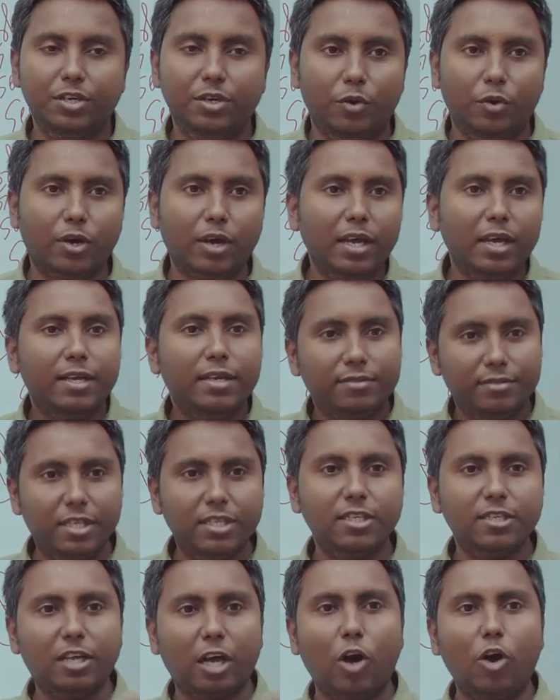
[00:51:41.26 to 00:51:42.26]
Okay, this
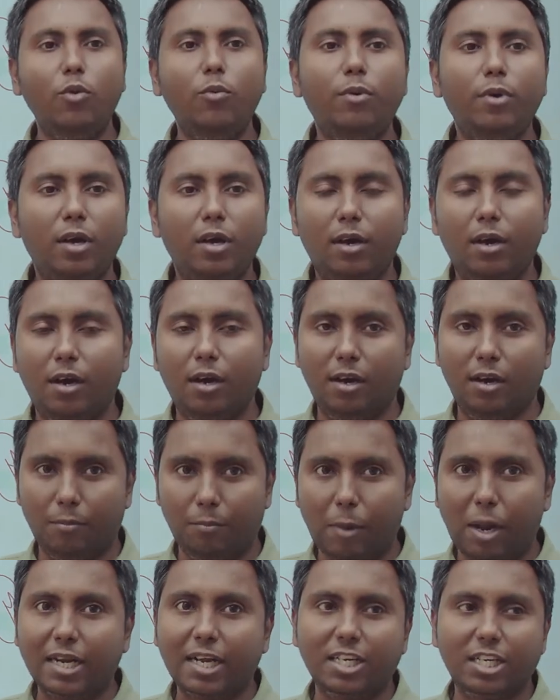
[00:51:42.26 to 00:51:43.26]
is how uh,
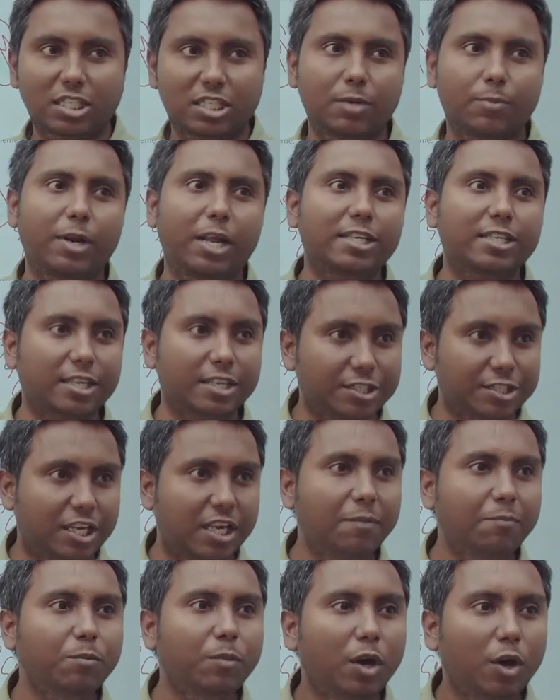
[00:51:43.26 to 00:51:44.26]
market stabilization
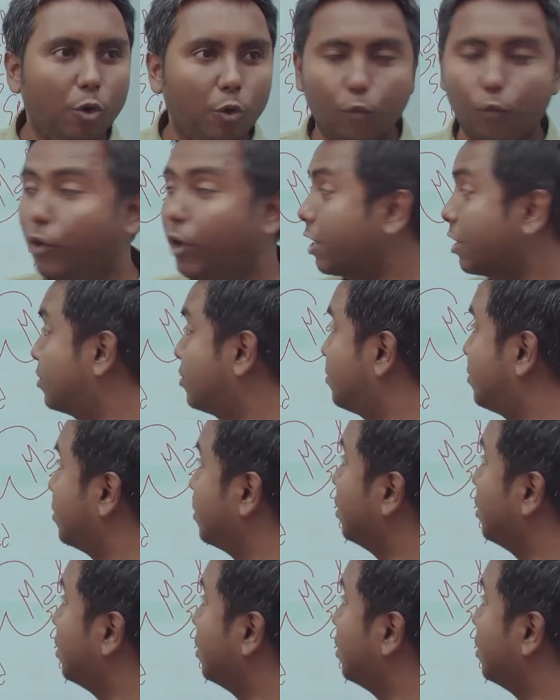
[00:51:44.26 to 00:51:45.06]
scheme works.